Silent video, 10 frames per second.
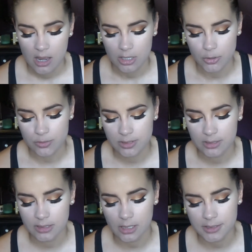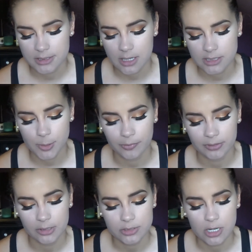using the Anastasia Beverly
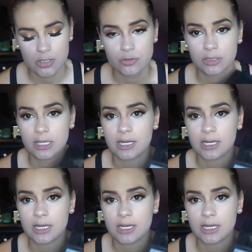Hills Contour Kit,